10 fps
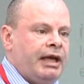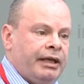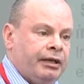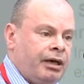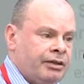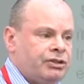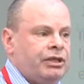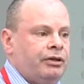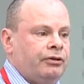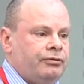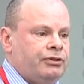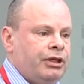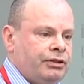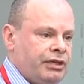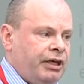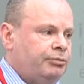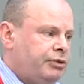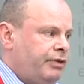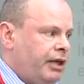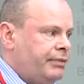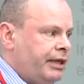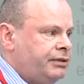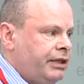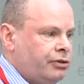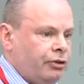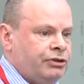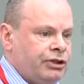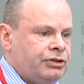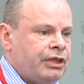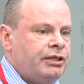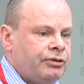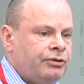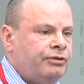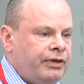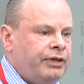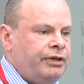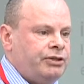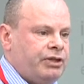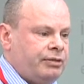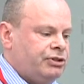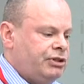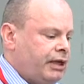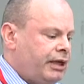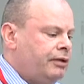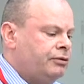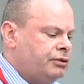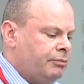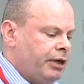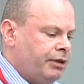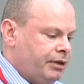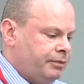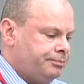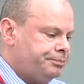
and ourselves to help develop that technology and take it through the various steps to get it out into market.